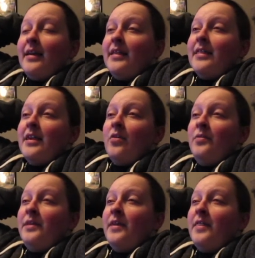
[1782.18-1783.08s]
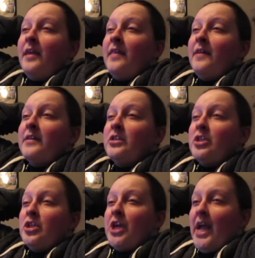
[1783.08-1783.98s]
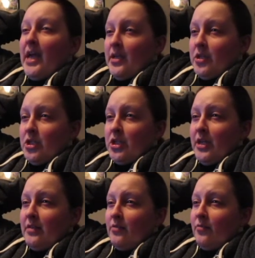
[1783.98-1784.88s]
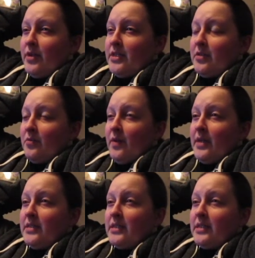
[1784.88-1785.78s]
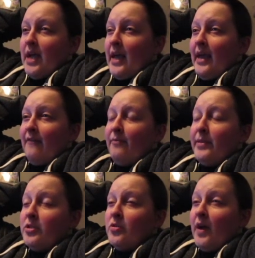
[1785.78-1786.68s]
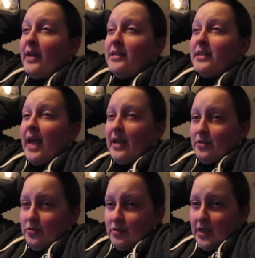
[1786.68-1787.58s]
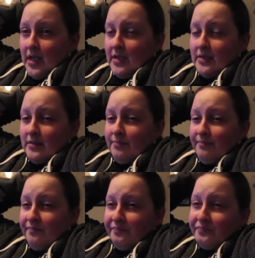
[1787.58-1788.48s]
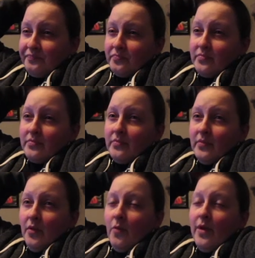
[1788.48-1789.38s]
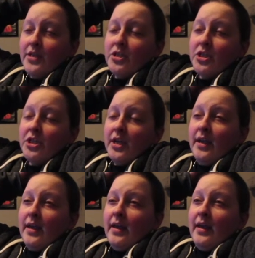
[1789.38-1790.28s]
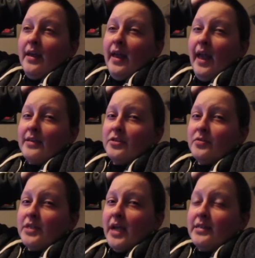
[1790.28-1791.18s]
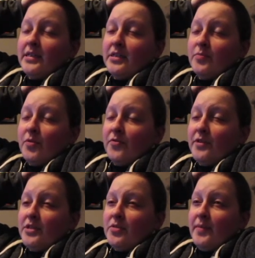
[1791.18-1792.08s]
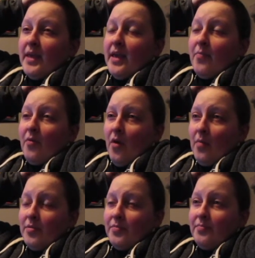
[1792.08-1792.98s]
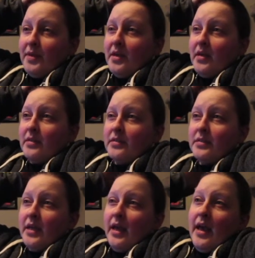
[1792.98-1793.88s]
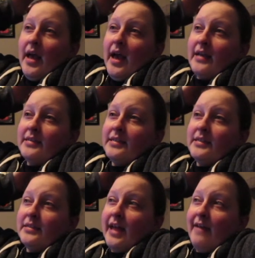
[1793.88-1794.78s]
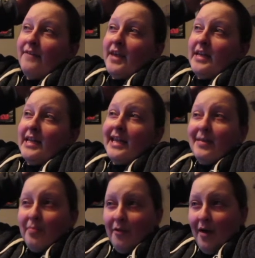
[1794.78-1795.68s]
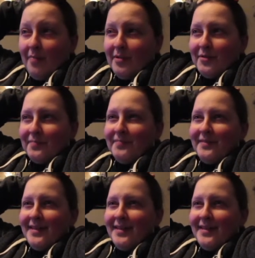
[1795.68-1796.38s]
the only thing that has changed in the recent weeks is I have been trying to exercise, which exercising is proving to be a problem because I still have a knee problem,